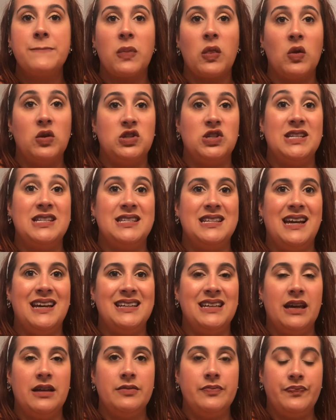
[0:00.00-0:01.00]
which it's not
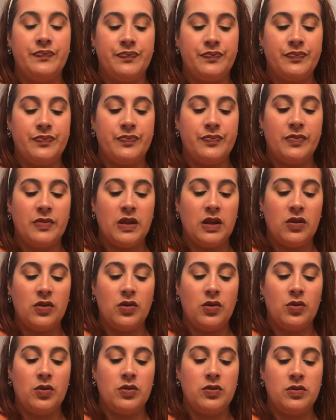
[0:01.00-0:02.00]
yet,
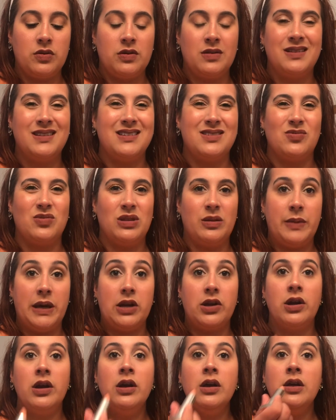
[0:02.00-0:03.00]
although it doesn't really
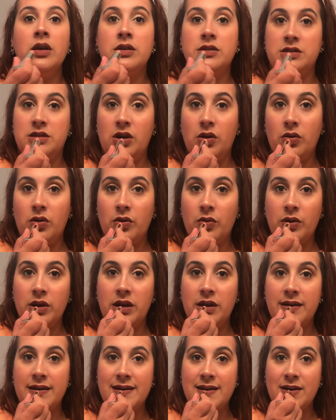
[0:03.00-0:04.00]
matter. So we
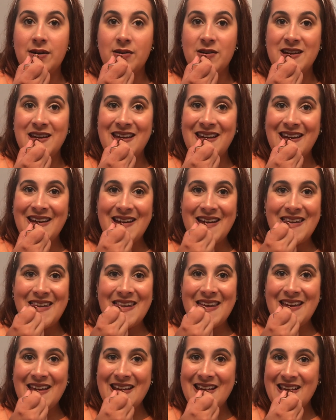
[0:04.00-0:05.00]
are going to go in with
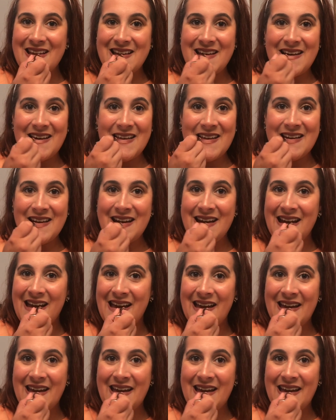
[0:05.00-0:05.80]
this color.